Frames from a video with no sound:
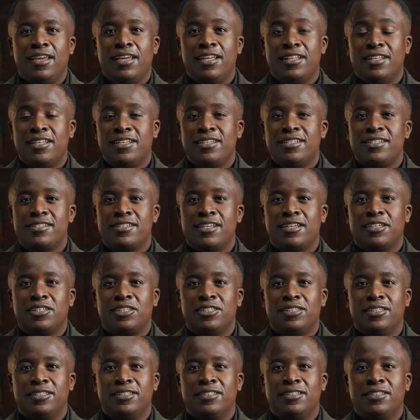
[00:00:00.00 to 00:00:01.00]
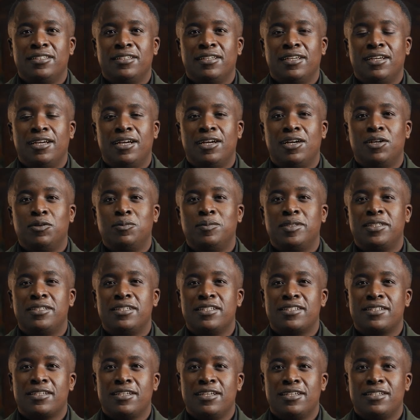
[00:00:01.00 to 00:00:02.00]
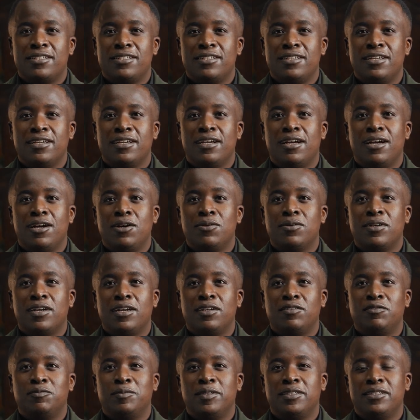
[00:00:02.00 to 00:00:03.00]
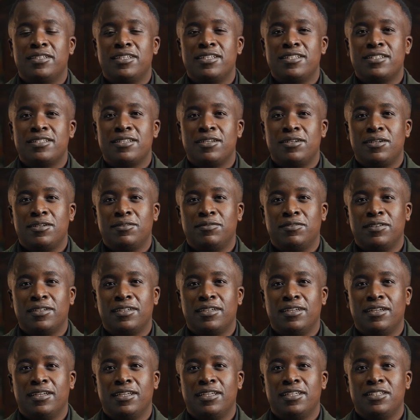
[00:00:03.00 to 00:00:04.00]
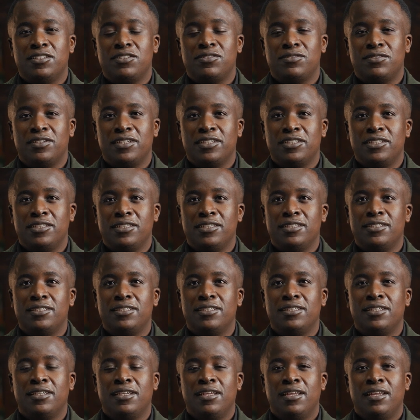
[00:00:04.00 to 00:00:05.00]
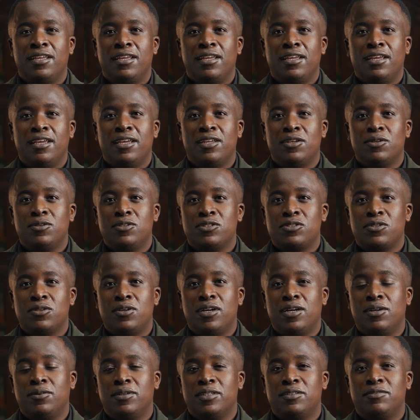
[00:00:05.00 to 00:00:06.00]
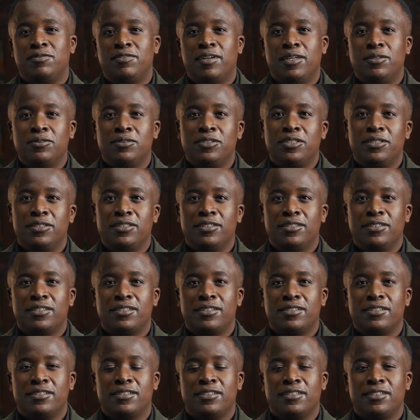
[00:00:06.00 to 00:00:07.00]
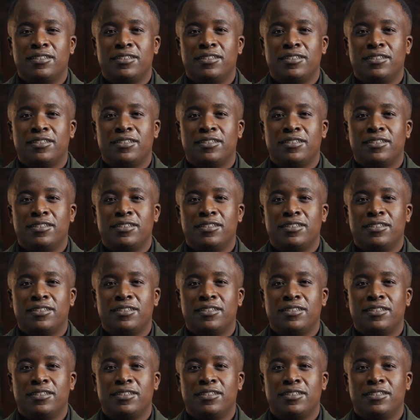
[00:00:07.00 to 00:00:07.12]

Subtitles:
In this section, I'll be discussing how government in South Africa is structured and also how it functions.